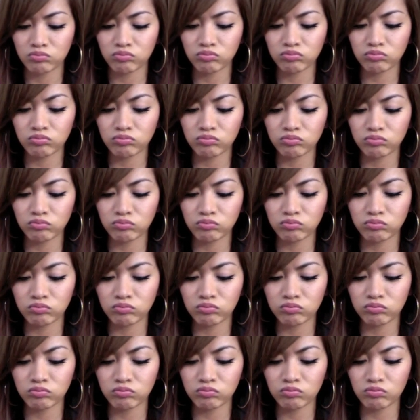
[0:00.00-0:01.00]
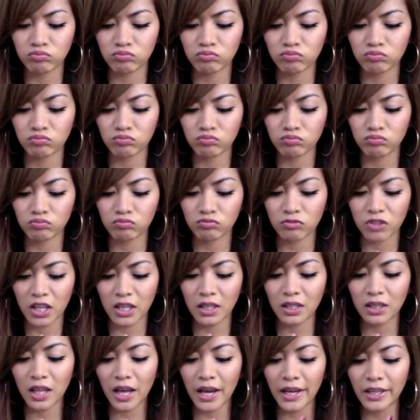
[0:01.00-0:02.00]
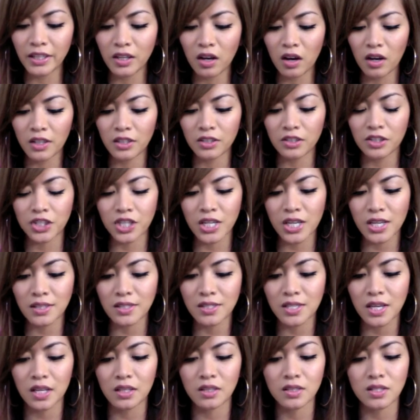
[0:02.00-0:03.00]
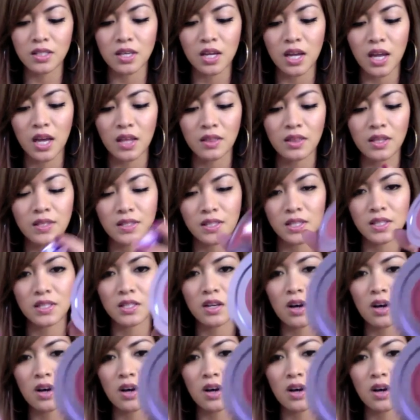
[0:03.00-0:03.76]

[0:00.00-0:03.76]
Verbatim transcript: Um, a Glide On Cheek Tint, and this is